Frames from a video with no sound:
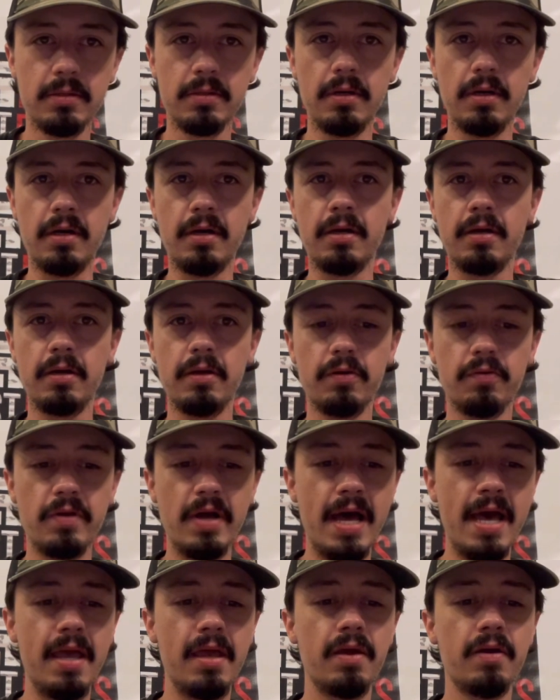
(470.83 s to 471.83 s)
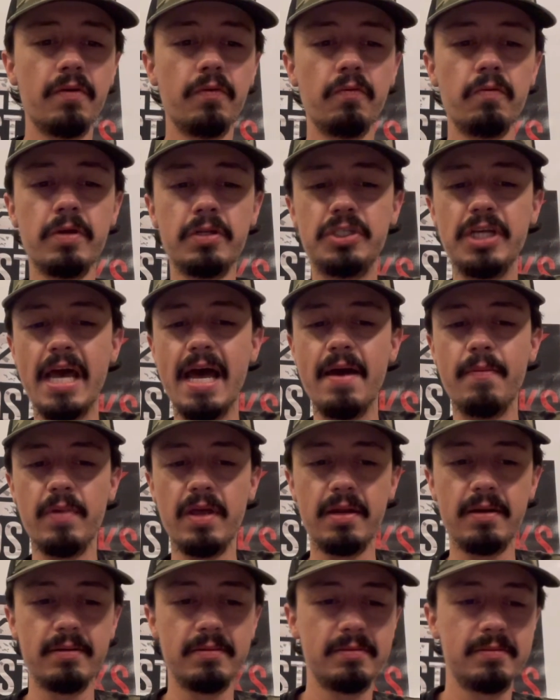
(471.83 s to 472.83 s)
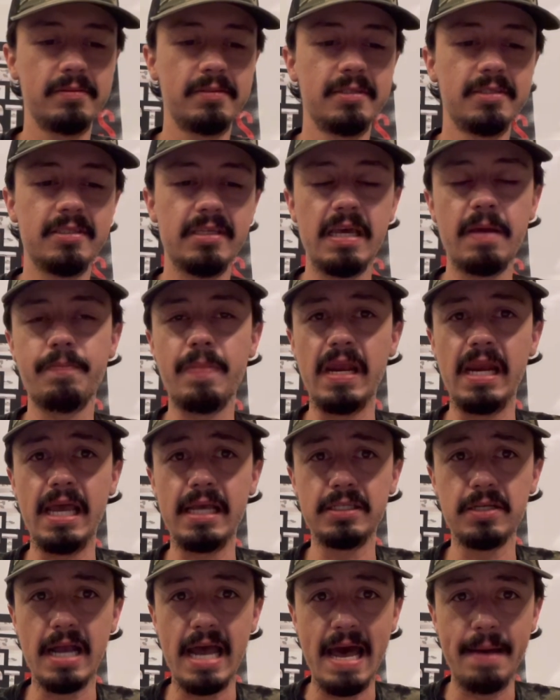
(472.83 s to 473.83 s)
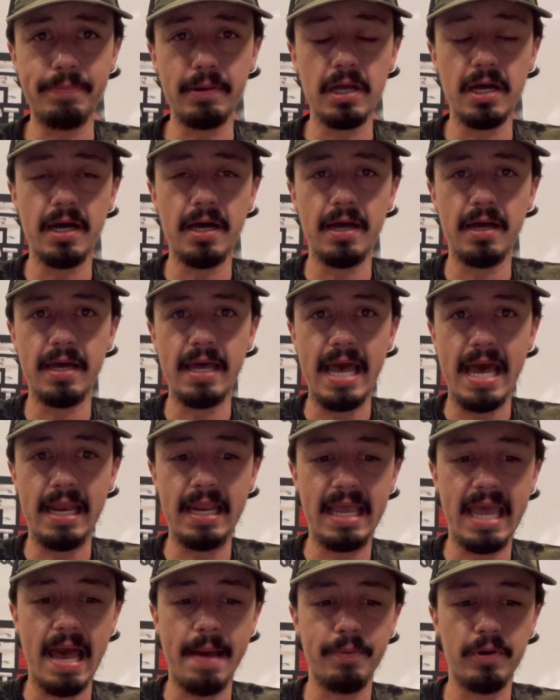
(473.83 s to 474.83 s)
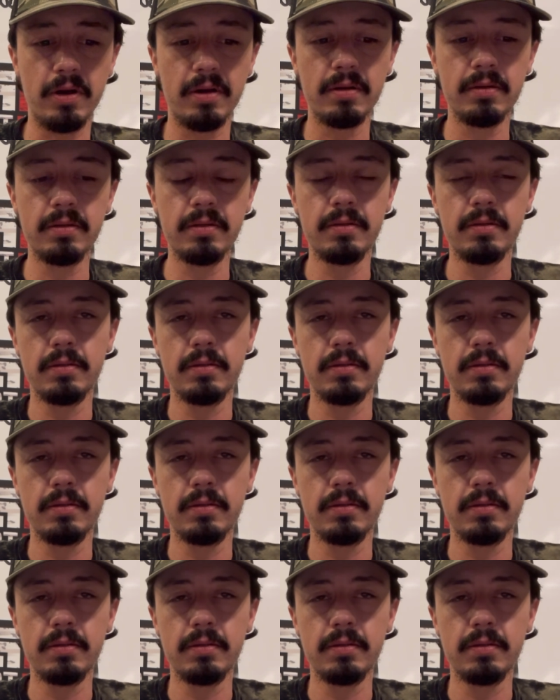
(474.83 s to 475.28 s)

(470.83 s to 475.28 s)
All right, we're jamming. Select Benny as your hap- uh, handicapper.